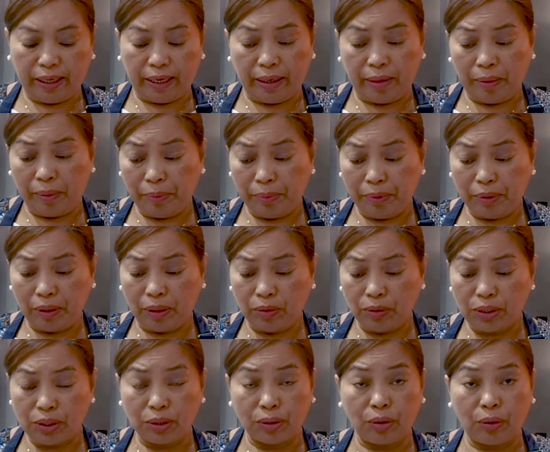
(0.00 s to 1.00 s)
And I'm
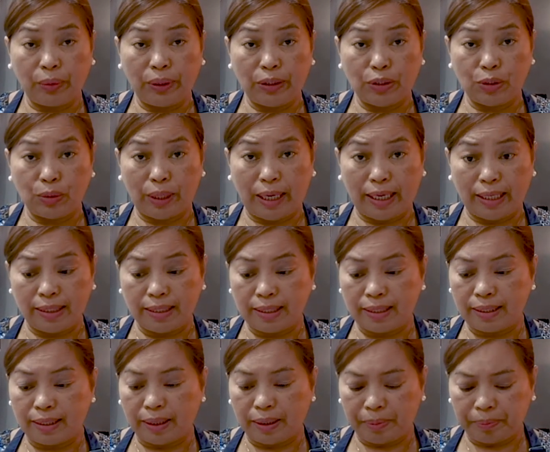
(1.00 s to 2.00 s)
also going to add
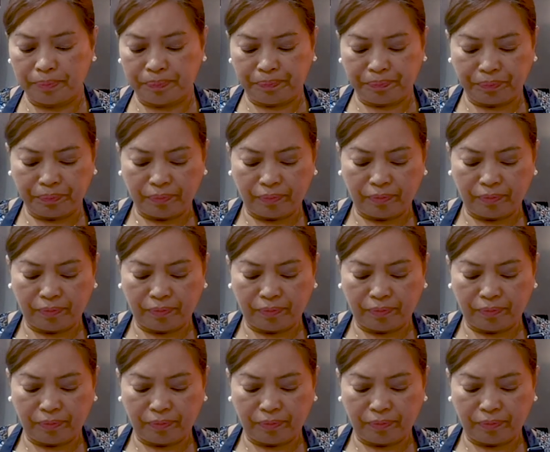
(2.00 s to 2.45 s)
some